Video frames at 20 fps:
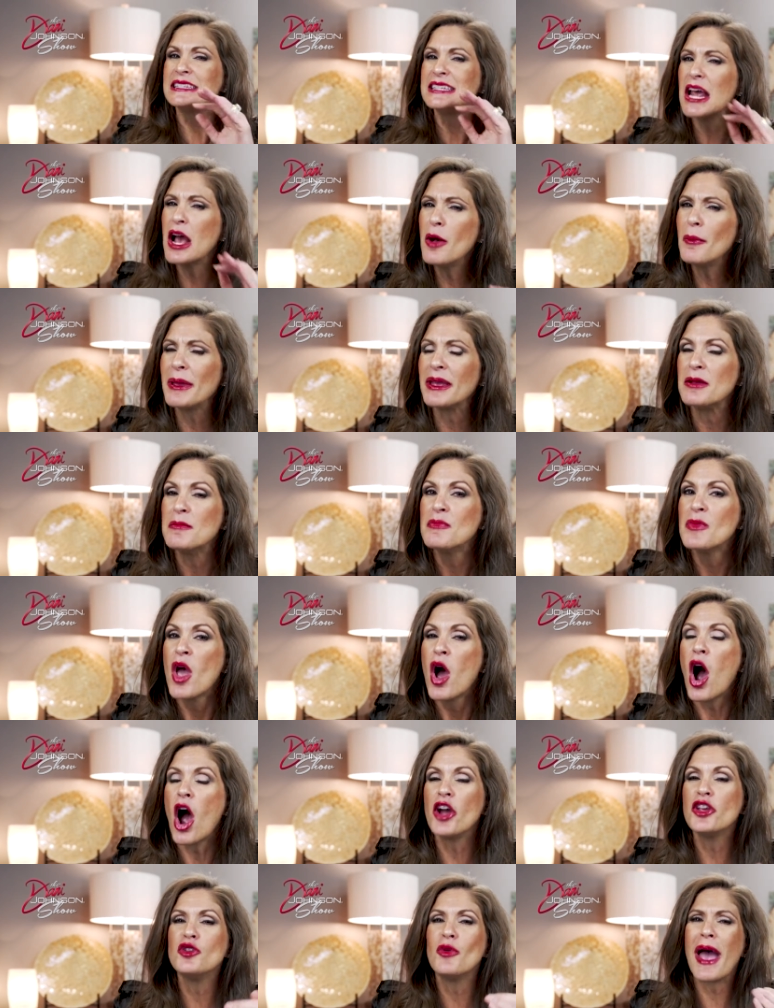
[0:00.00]
Tell me,
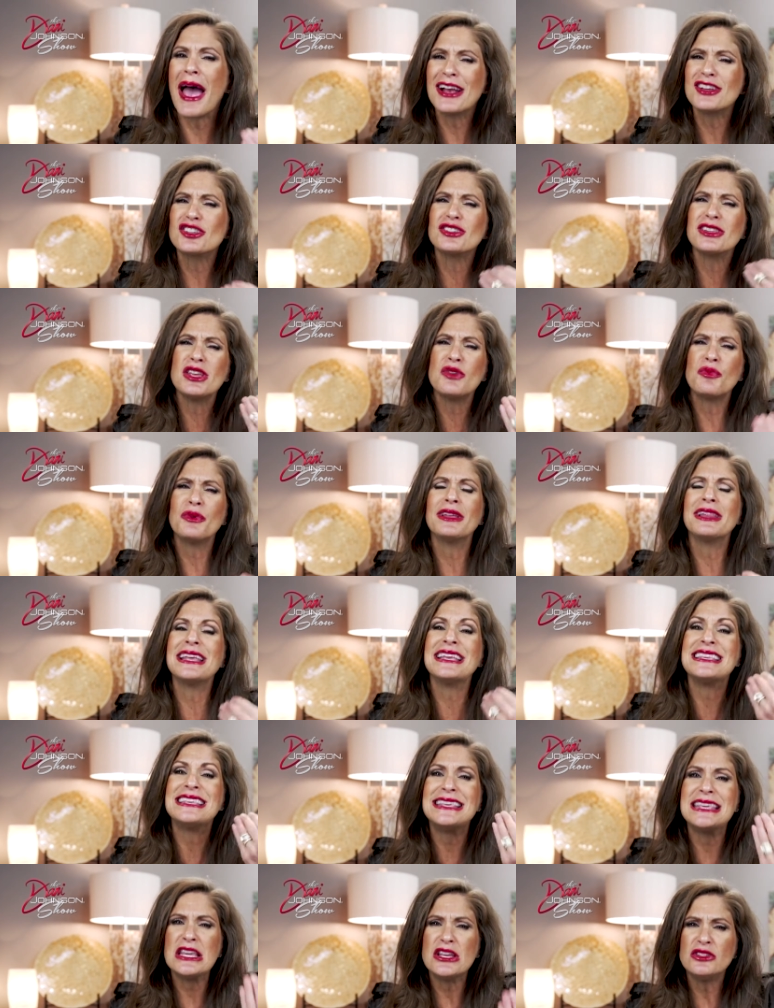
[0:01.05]
are you actually really
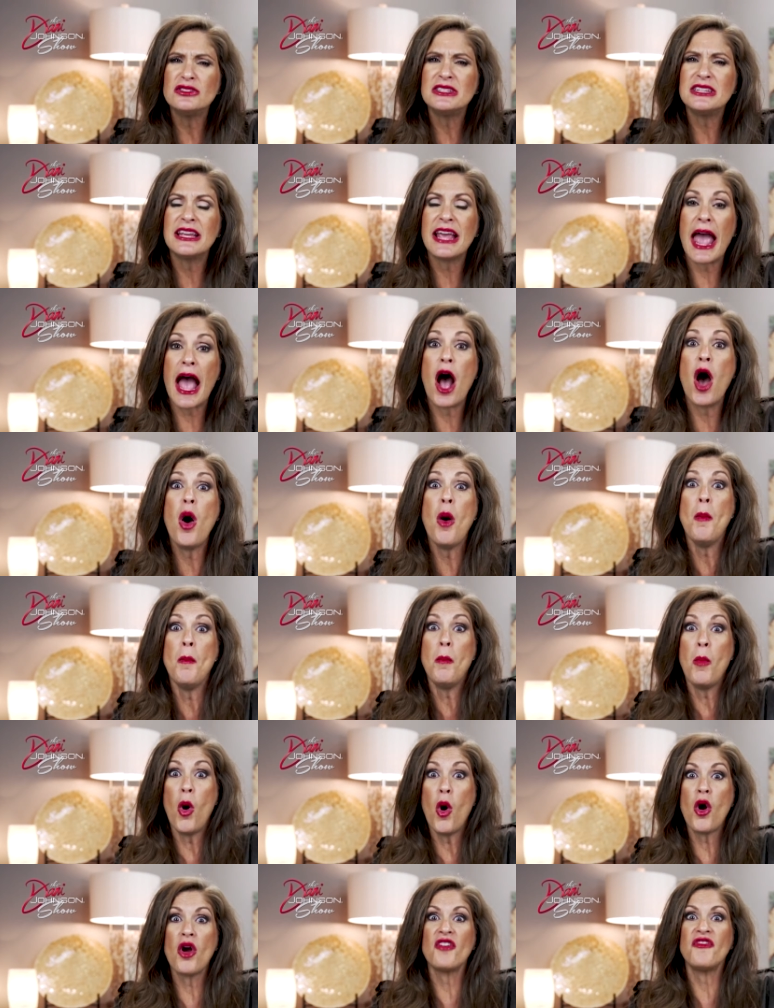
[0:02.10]
yielding out
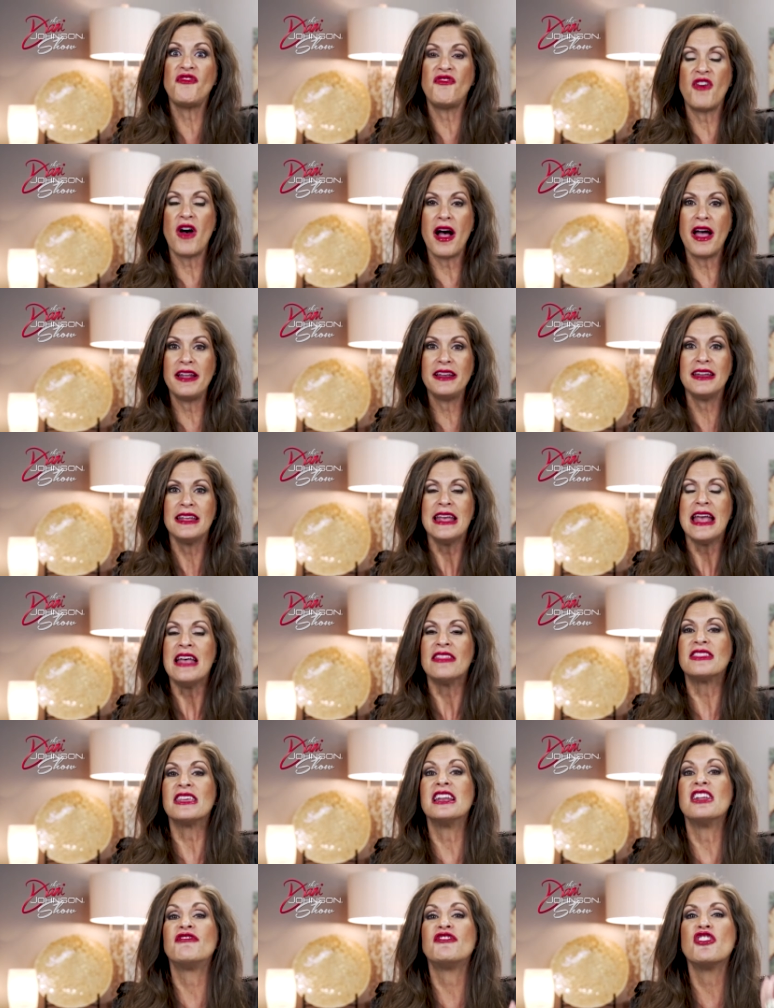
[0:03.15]
more fun
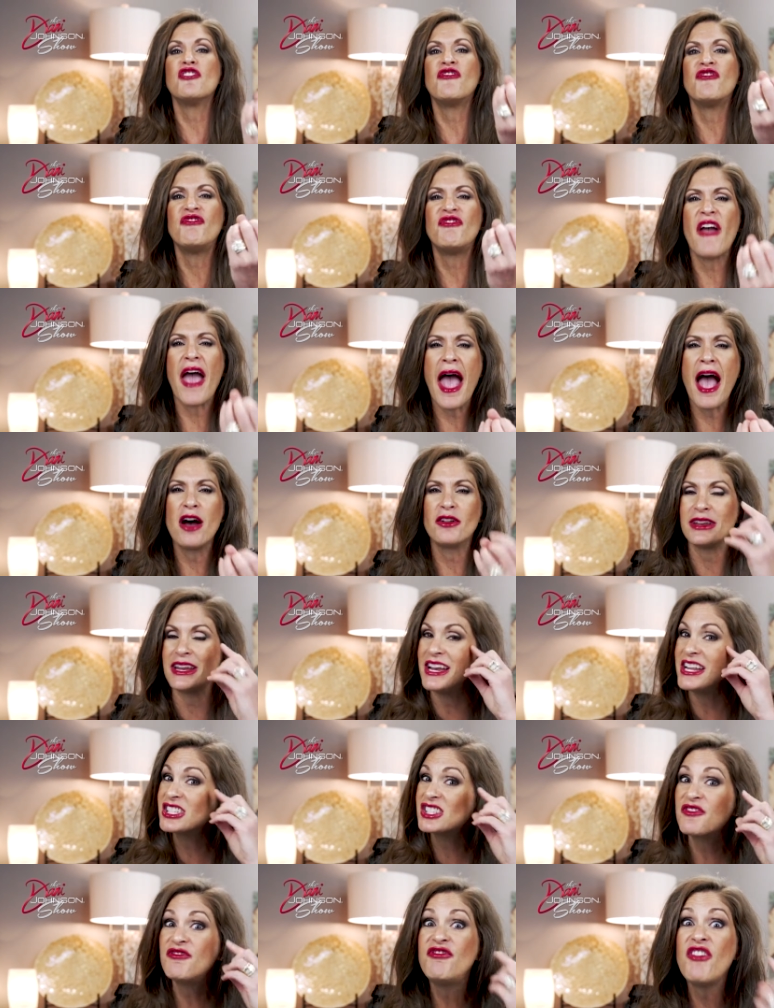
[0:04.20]
than if you found, and
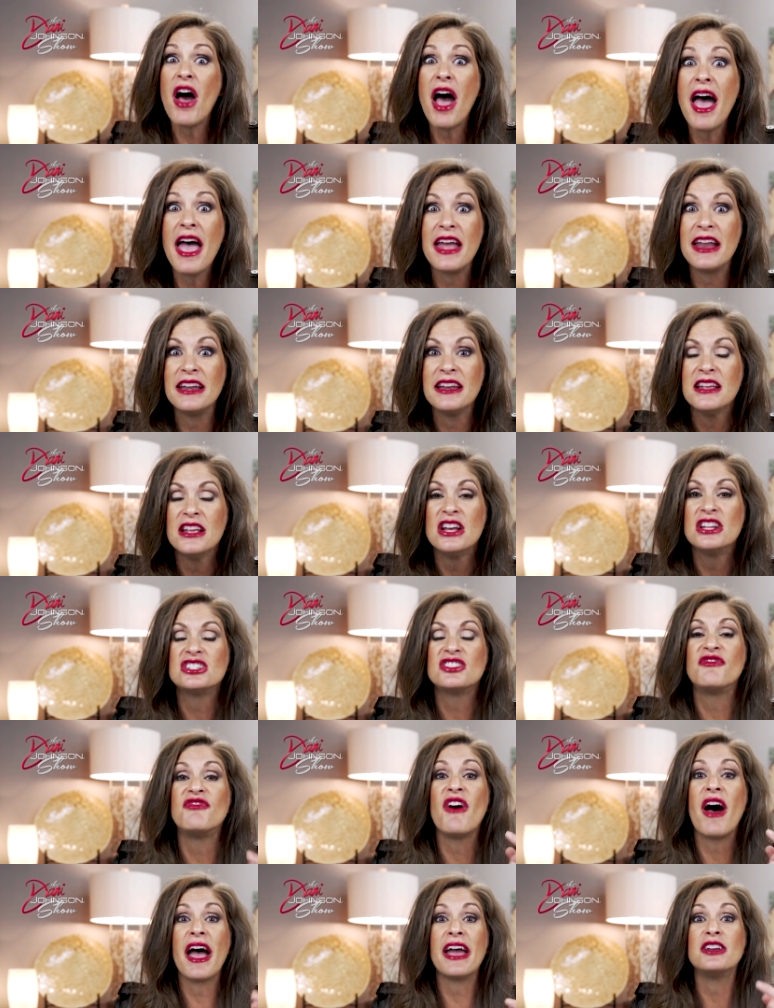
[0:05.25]
it's fun to
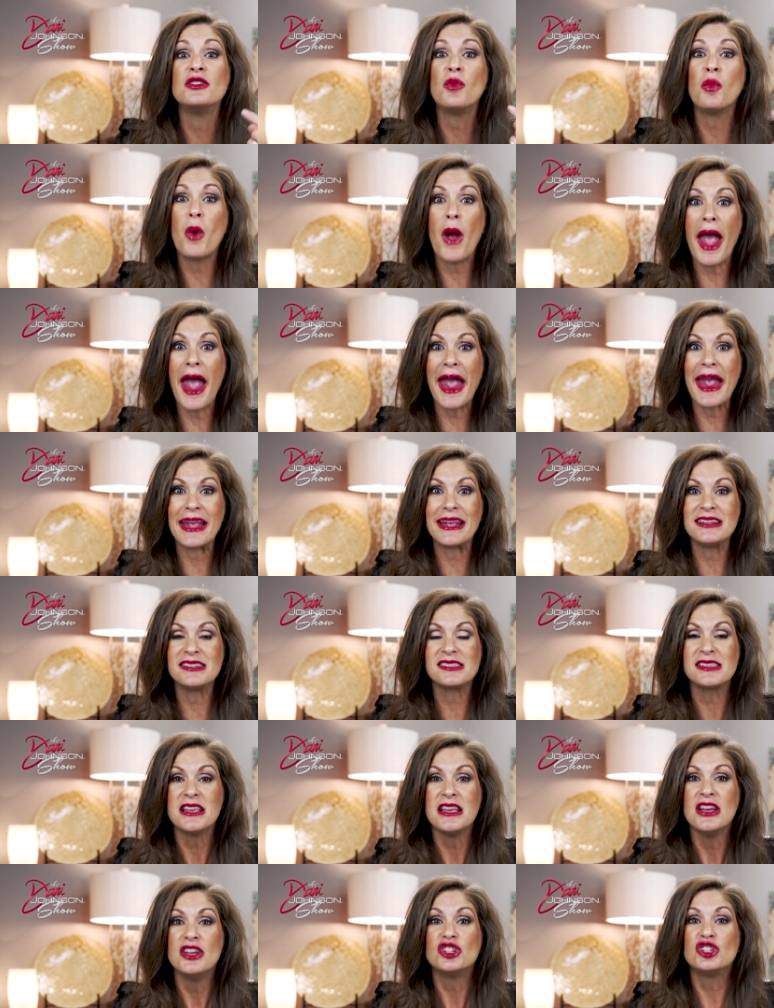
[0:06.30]
find
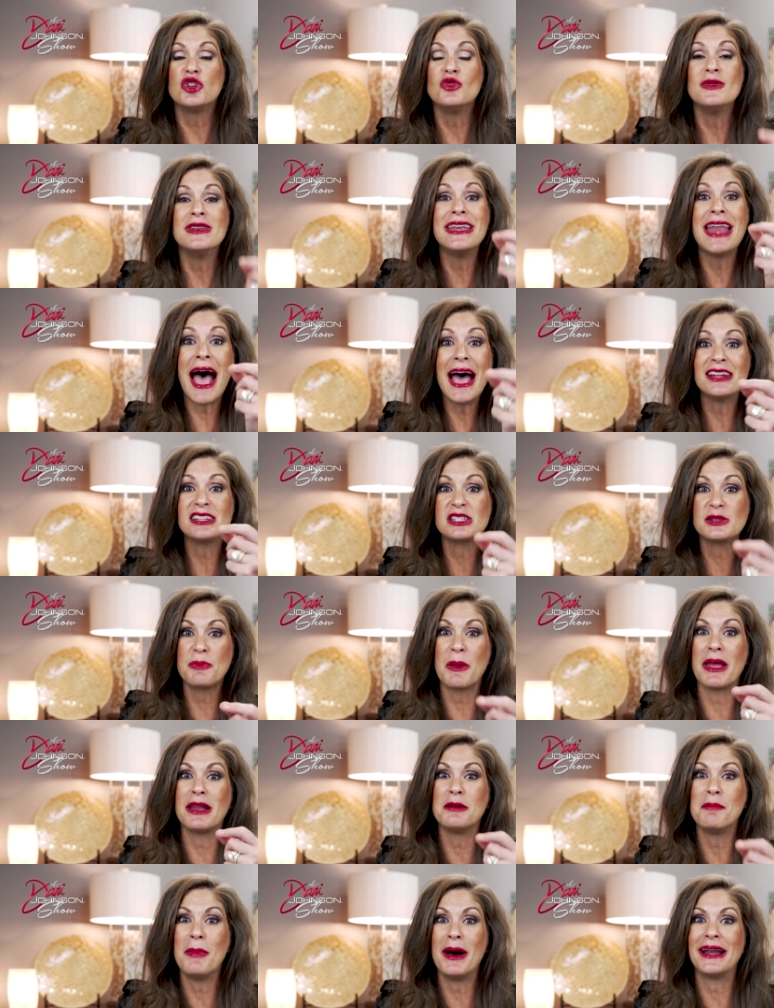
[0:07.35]
ways to not
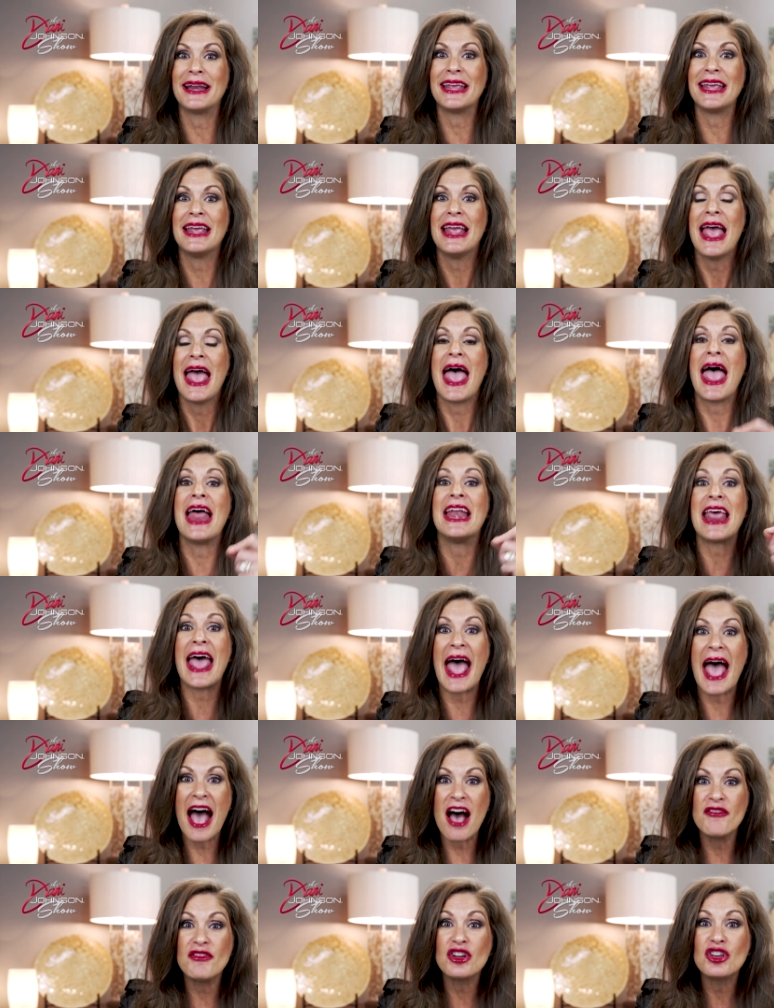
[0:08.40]
spend money and
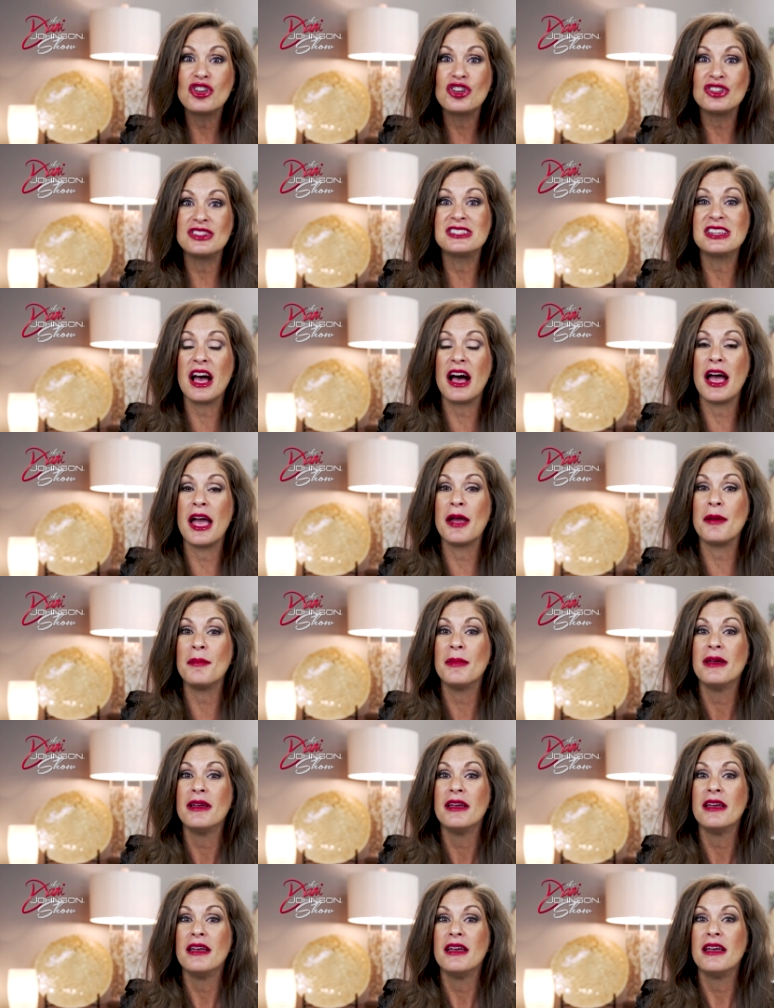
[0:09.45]
have a good
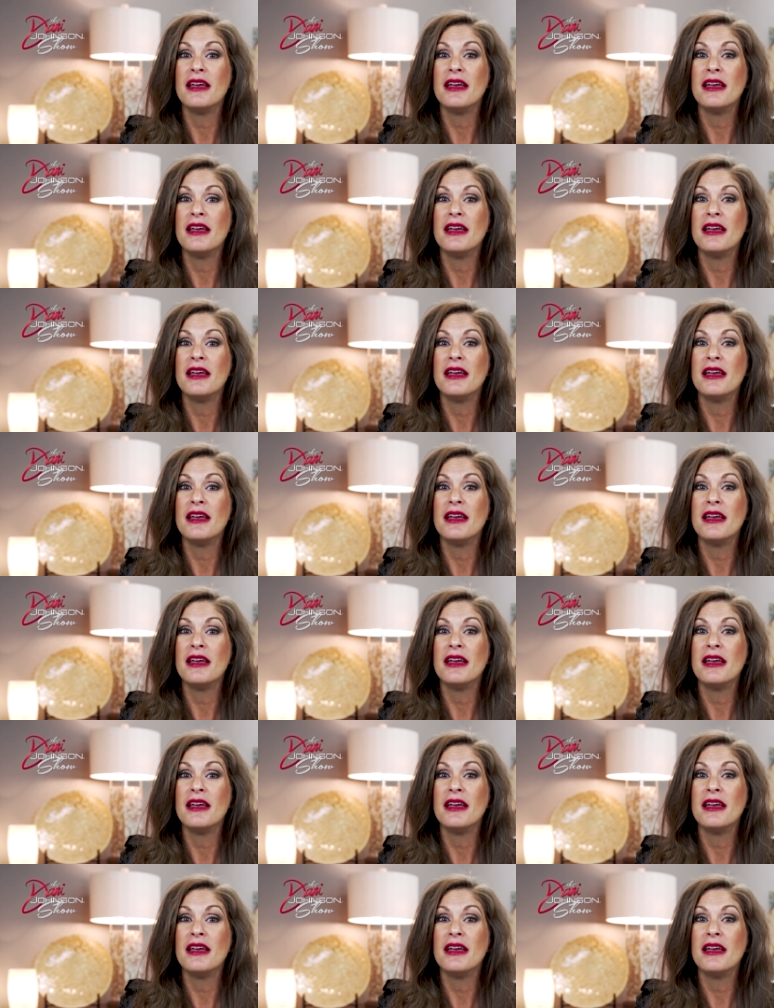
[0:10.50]
time.